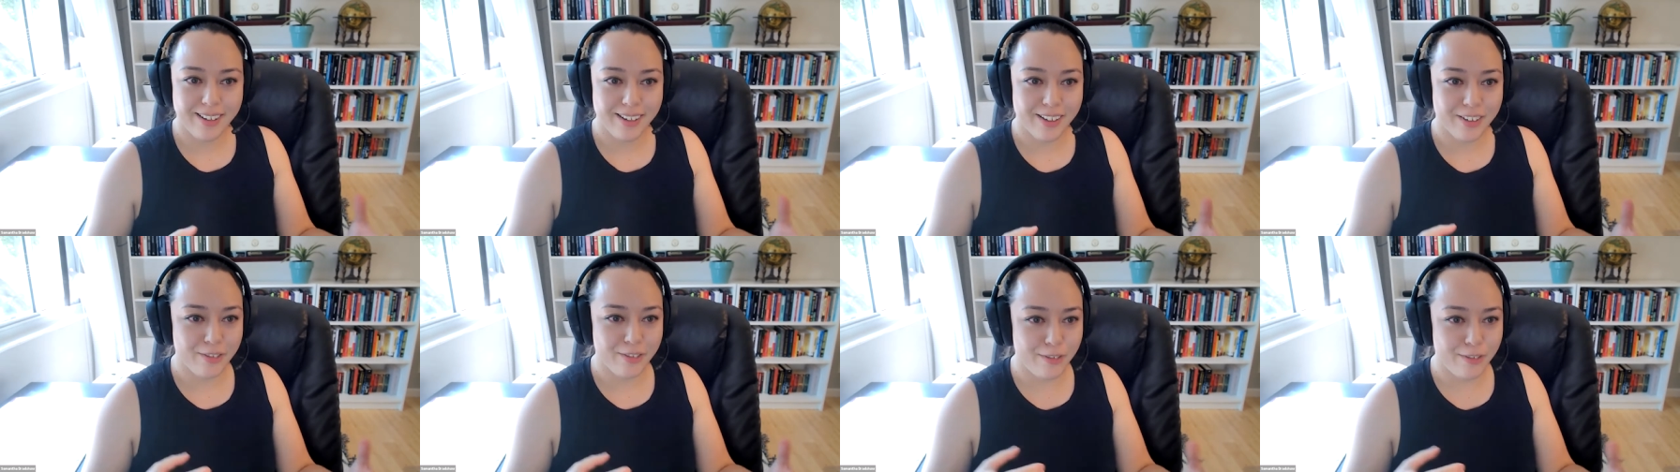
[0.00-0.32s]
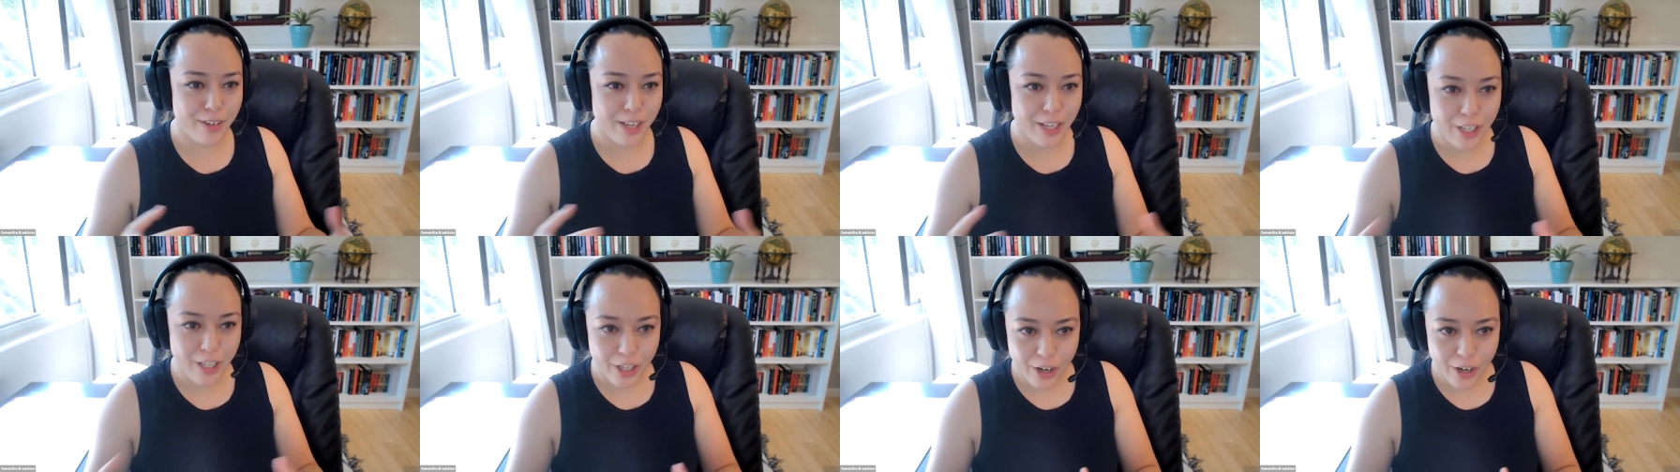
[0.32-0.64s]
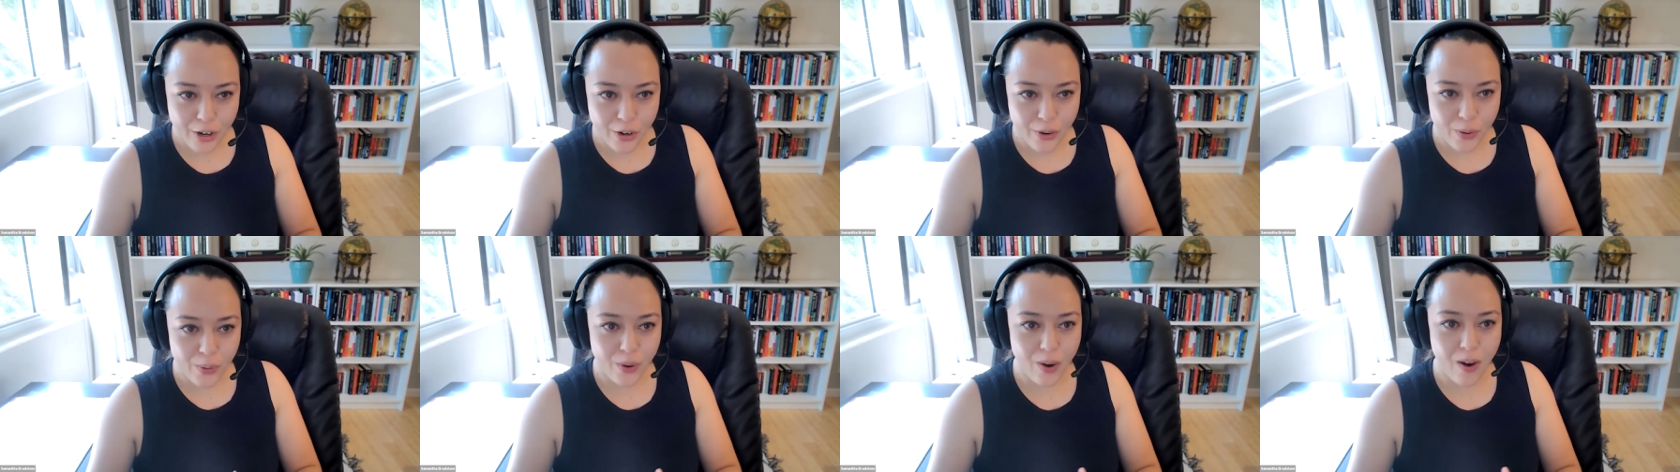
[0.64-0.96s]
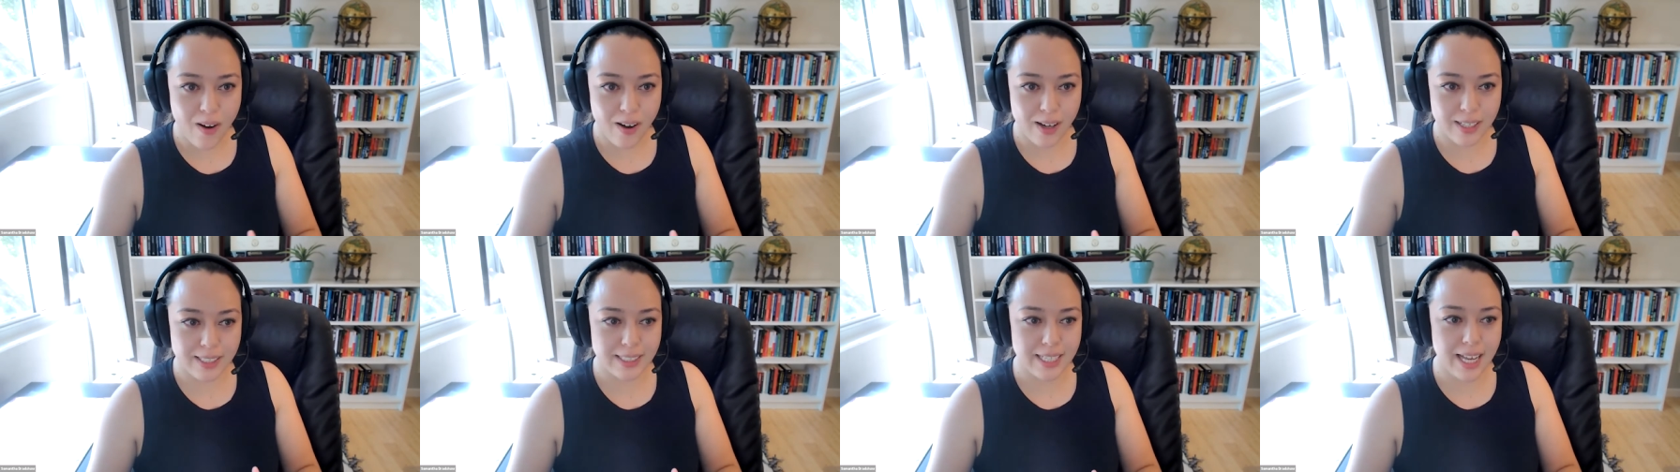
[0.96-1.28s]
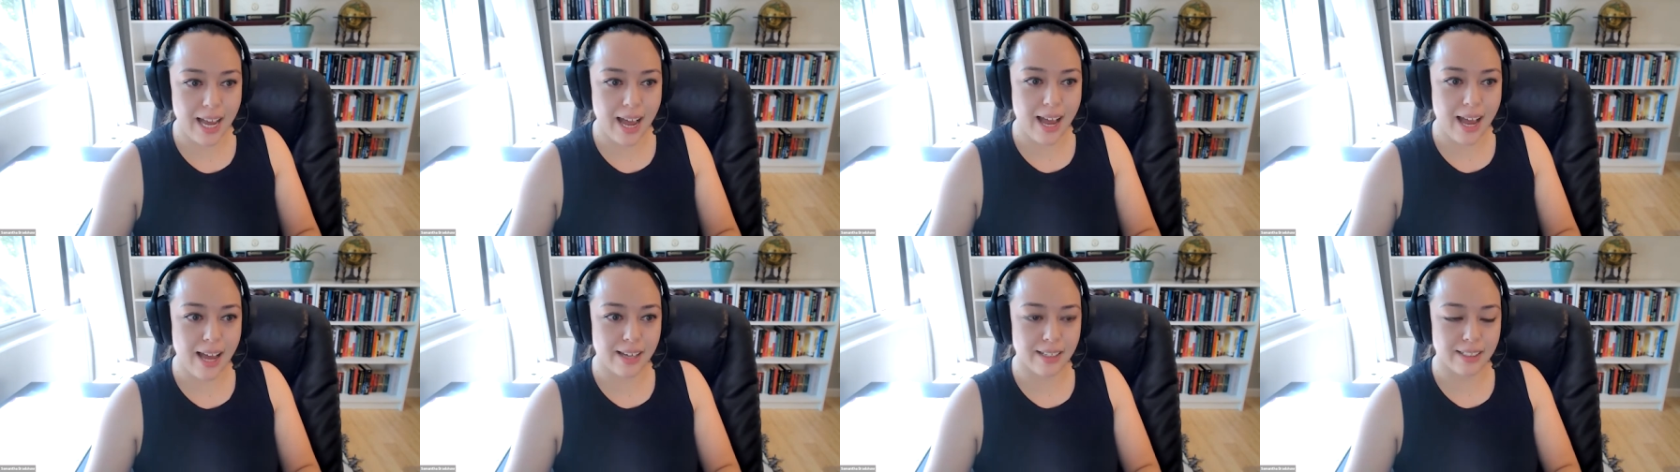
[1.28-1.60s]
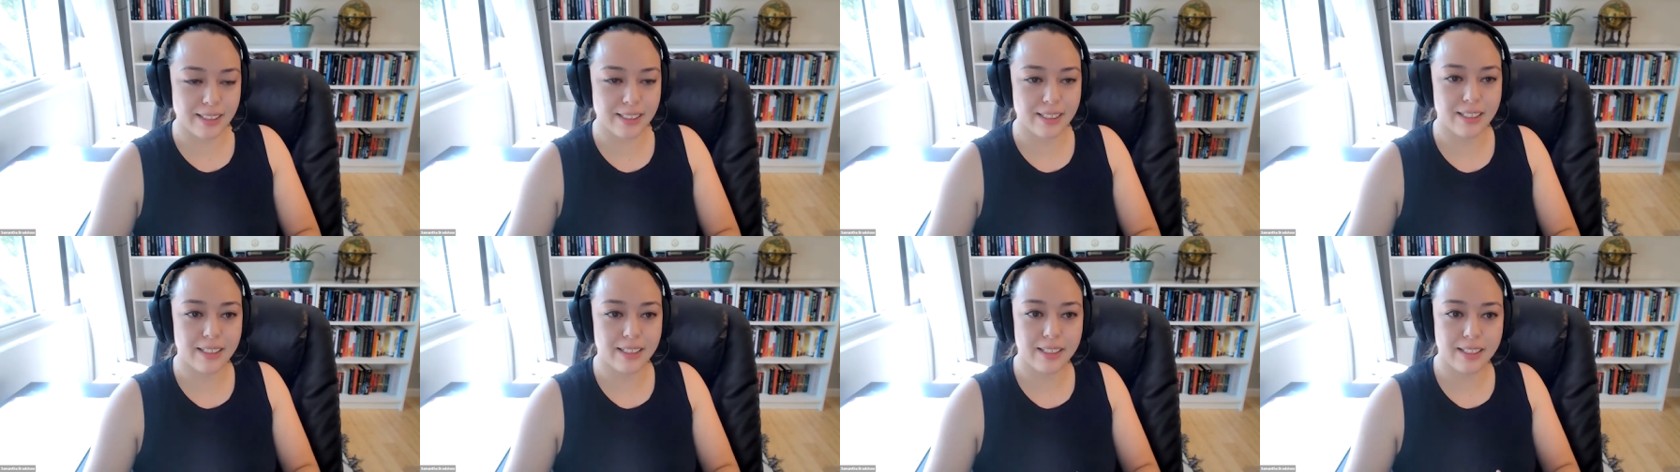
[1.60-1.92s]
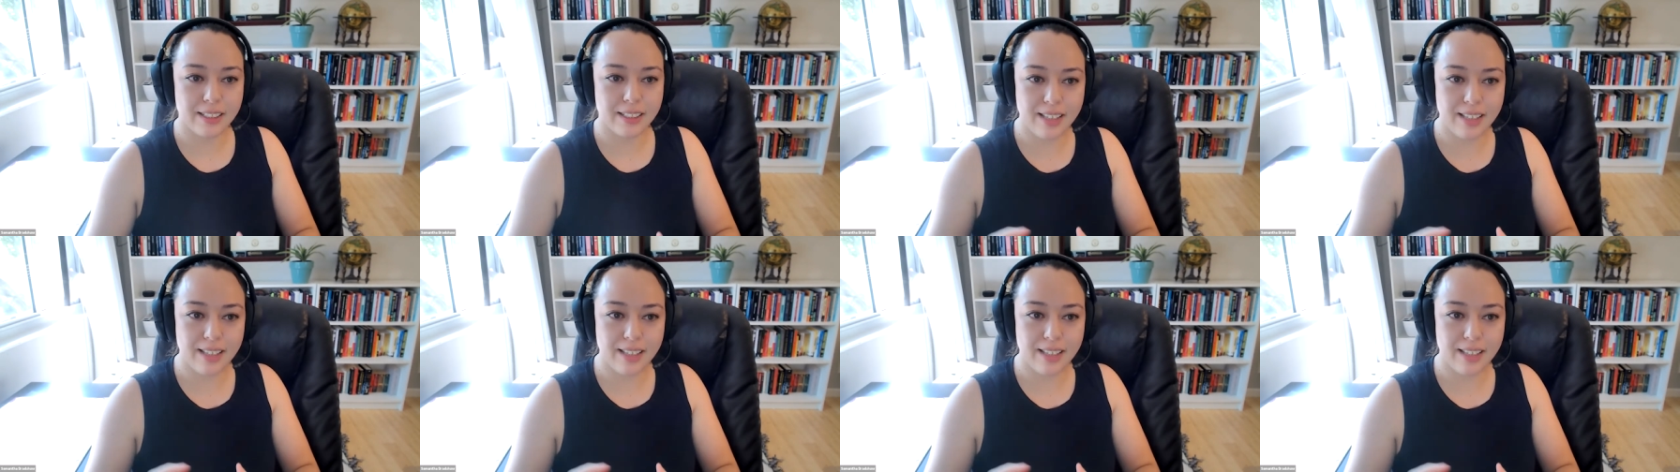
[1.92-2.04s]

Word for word: video content